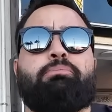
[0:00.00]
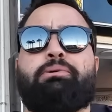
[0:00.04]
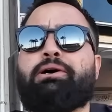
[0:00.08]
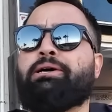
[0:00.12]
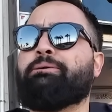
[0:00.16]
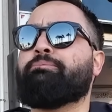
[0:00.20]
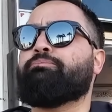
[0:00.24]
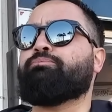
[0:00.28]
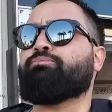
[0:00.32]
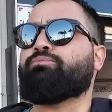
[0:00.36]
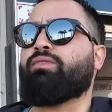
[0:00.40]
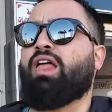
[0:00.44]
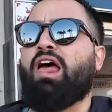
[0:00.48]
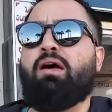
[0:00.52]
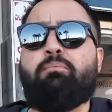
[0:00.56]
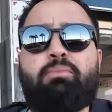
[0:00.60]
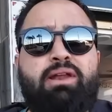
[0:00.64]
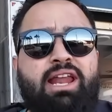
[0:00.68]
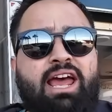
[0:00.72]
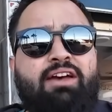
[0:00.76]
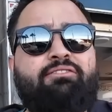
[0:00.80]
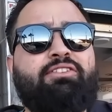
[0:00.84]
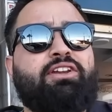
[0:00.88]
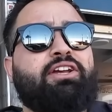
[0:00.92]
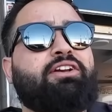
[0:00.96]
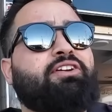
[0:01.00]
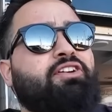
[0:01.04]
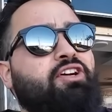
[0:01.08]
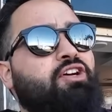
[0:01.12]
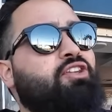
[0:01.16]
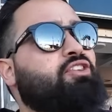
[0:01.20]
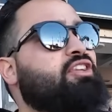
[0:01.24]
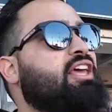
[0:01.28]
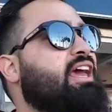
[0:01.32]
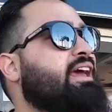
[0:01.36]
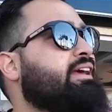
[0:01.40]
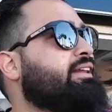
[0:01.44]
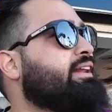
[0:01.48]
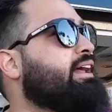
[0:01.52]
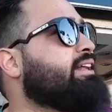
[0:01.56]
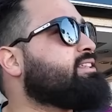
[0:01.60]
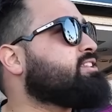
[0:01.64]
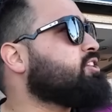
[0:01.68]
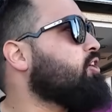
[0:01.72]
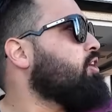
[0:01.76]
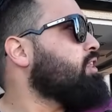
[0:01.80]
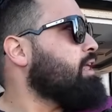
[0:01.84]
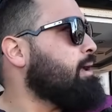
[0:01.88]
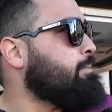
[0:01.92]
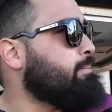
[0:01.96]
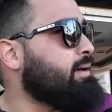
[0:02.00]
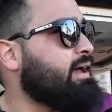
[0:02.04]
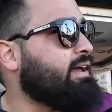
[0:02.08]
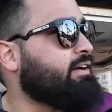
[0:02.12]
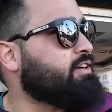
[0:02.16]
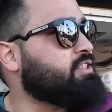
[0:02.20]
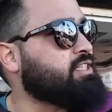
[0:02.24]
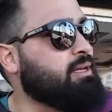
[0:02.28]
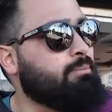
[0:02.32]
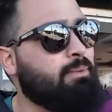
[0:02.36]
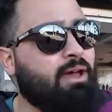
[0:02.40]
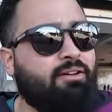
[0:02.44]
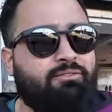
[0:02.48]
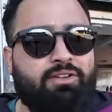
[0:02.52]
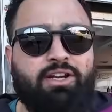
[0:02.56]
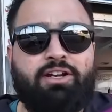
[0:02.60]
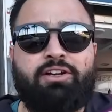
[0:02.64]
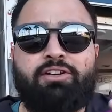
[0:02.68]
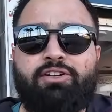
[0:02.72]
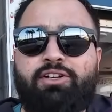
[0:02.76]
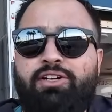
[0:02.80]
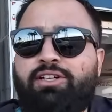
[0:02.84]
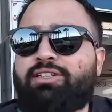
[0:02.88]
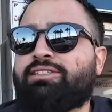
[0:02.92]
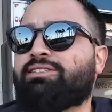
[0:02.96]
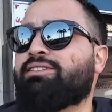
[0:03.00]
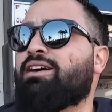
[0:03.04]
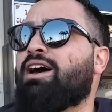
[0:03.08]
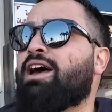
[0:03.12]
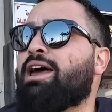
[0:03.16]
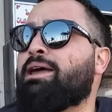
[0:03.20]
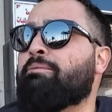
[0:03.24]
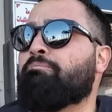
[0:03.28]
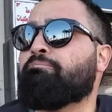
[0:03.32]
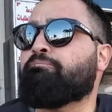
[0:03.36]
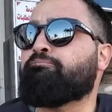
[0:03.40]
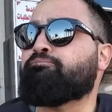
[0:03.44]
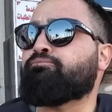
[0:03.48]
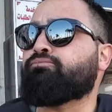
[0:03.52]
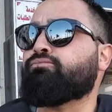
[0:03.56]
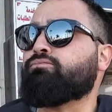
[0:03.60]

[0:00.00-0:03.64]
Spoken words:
but I've been having a good day, and that's all that matters. I'm having a good time.